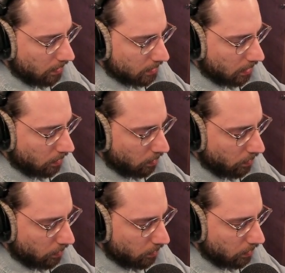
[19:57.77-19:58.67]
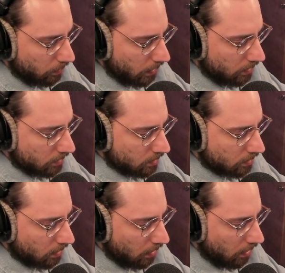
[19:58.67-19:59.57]
as I go through the
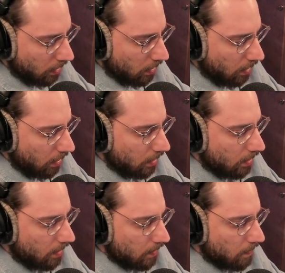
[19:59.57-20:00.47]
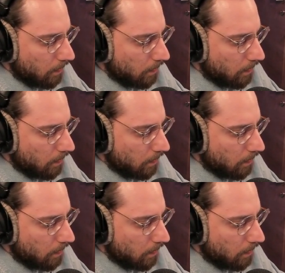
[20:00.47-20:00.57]
weeks, and